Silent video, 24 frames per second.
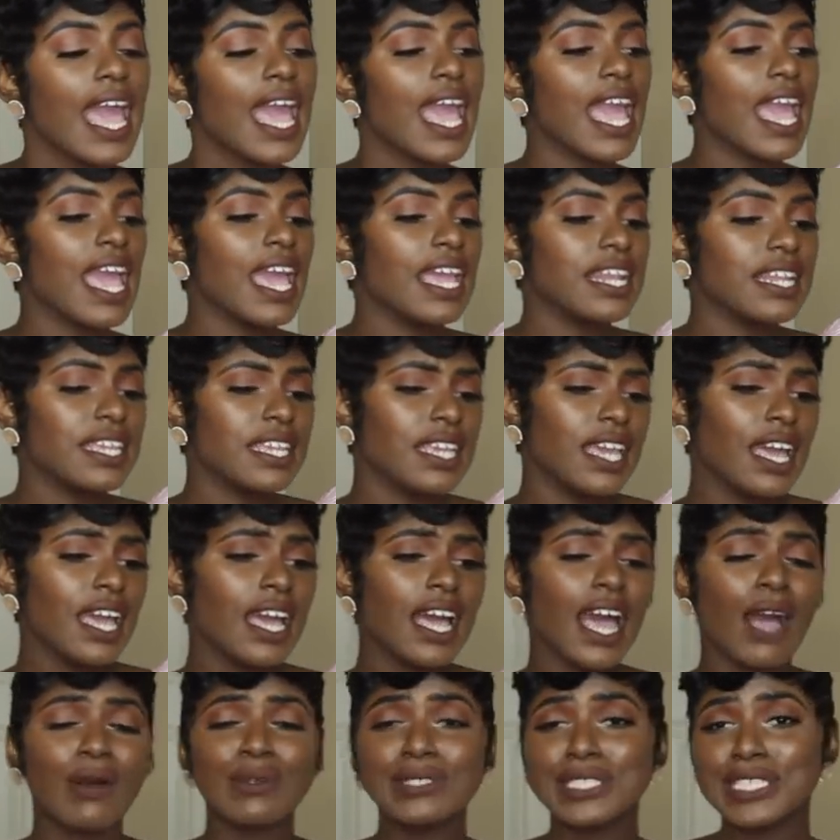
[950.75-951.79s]
And
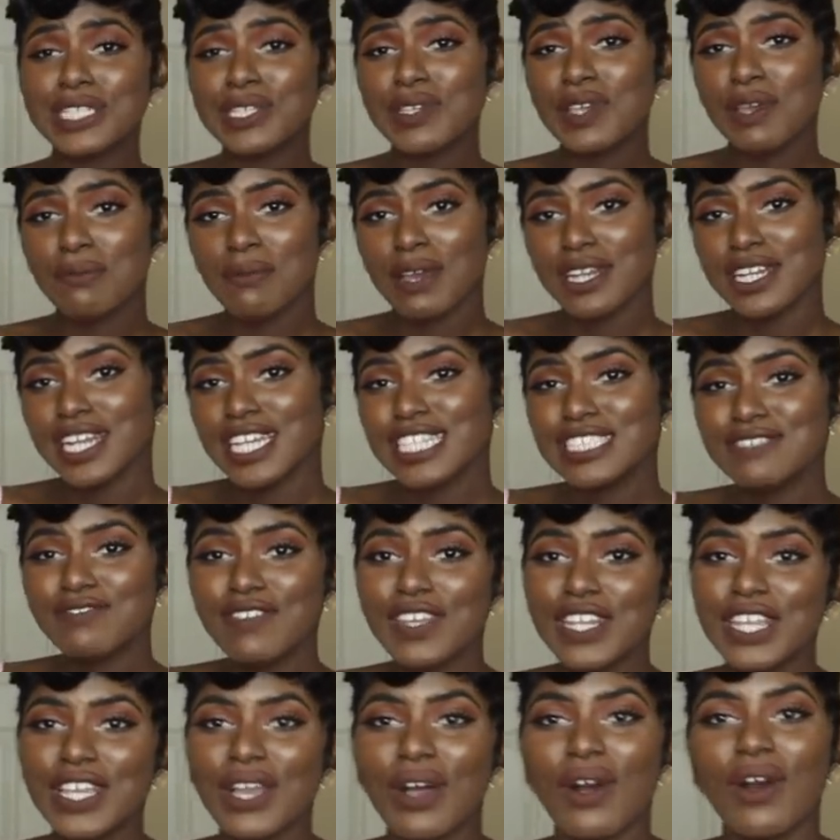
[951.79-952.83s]
yeah, I will see you in my next
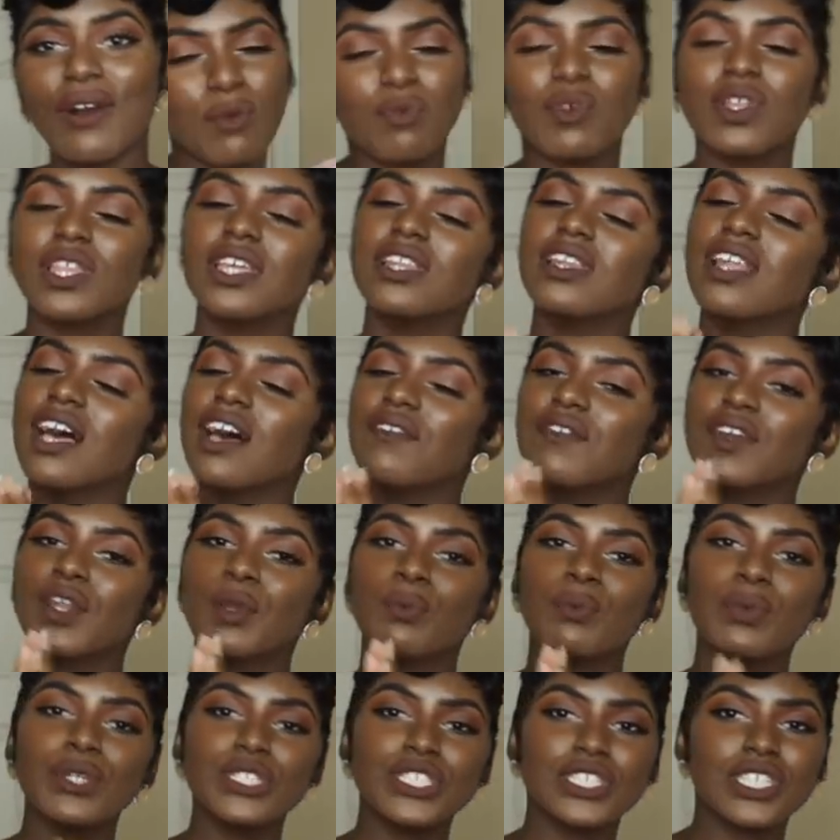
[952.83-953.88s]
video. I really love and
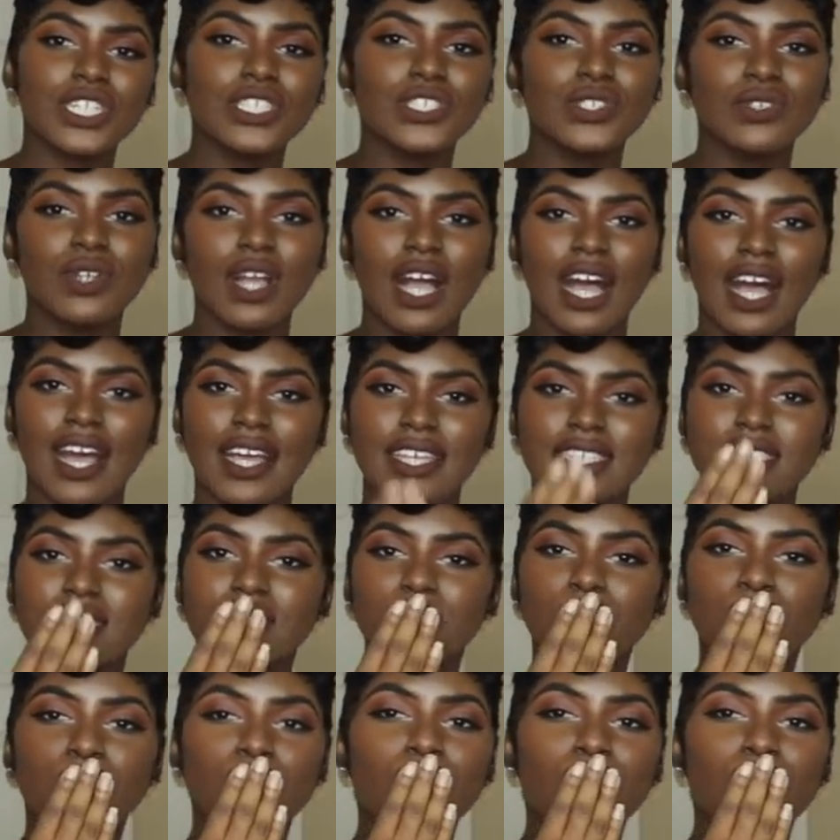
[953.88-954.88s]
appreciate you guys.